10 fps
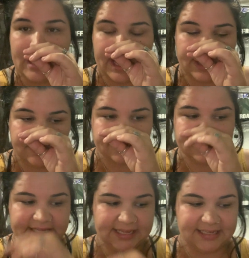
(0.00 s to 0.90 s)
It
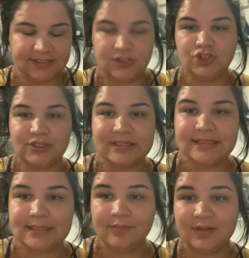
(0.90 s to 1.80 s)
really is just
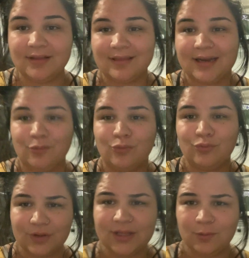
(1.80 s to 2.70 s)
something that I
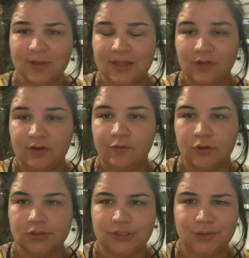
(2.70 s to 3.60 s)
really look
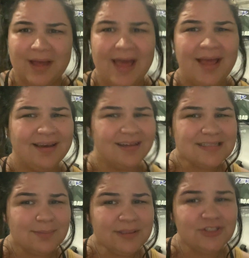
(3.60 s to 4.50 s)
forward to. Not
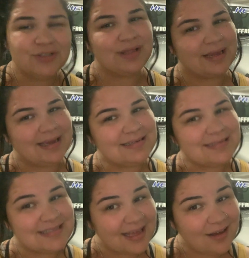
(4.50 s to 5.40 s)
to mention, like I
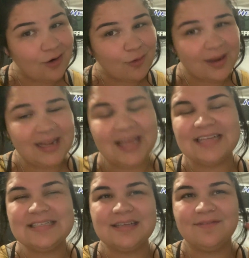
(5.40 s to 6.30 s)
said already,
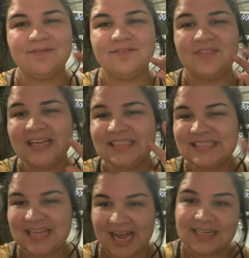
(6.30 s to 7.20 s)
it's a
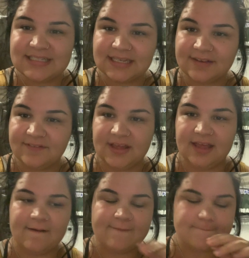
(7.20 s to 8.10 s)
fantastic
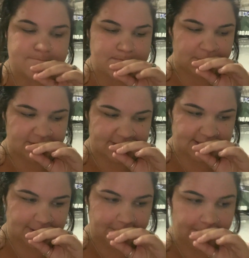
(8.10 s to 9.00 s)
event.
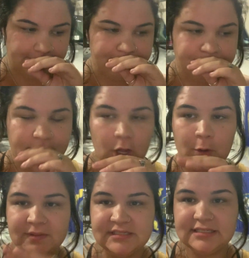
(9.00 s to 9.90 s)
So
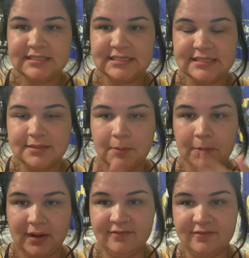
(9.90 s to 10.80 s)
hoping to see some
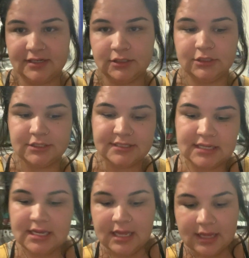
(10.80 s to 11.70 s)
great vendors,
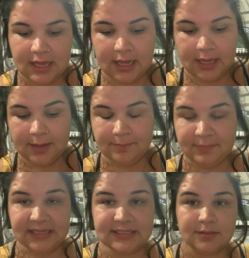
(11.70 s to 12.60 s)

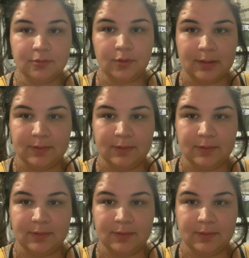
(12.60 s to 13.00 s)
meet some great